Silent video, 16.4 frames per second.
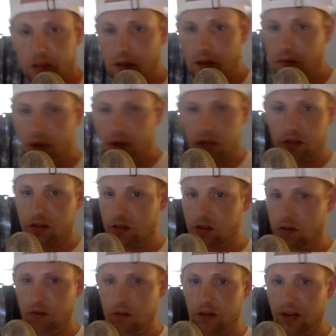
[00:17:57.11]
that means
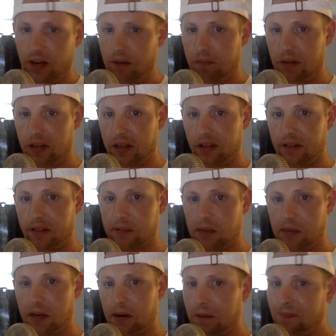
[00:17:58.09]
you hate Black Lives
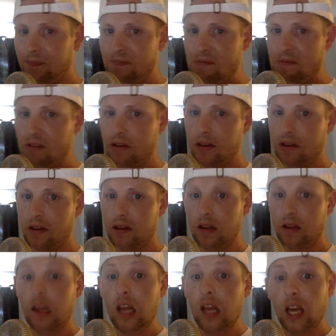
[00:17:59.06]
Matter.
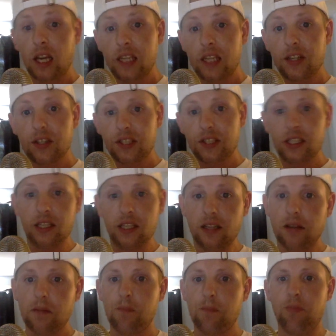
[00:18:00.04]
Guilty,
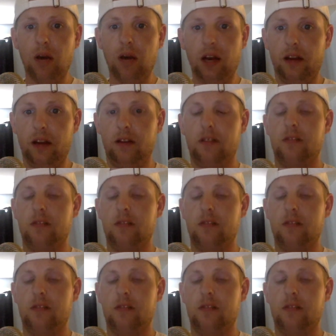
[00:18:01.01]
but